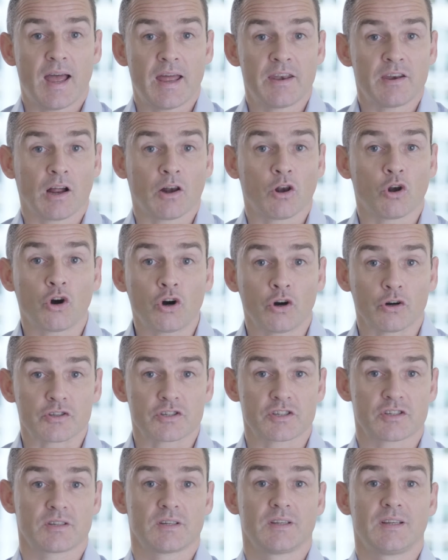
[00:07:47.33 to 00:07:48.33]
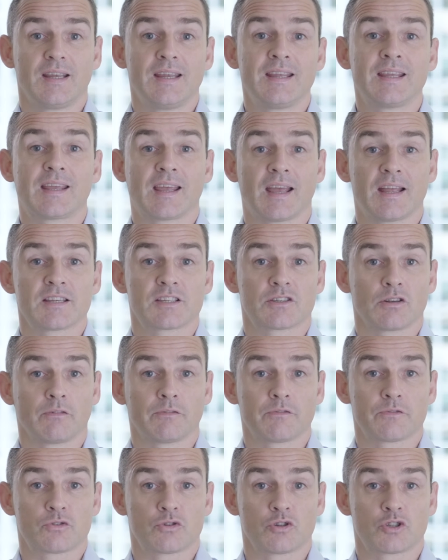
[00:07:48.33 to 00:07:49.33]
and alerts in case
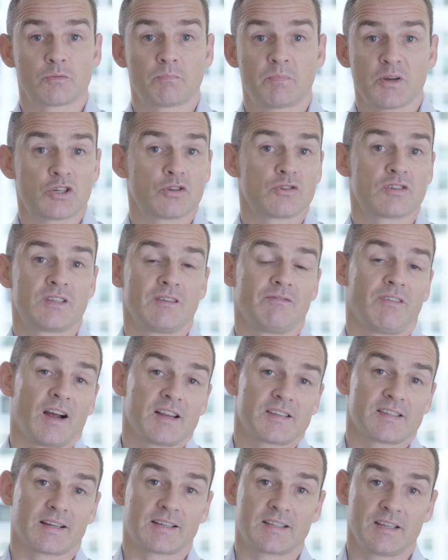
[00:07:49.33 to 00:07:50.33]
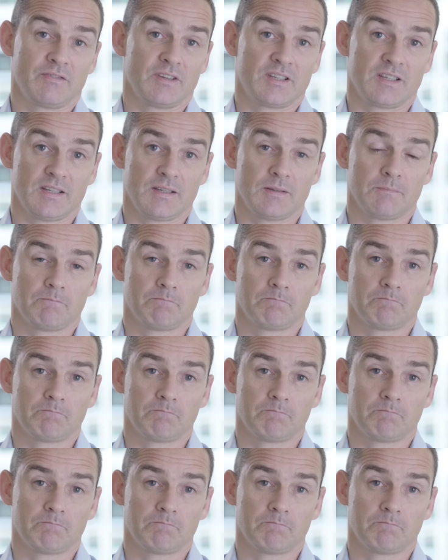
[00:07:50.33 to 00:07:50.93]
of suspicious device activity.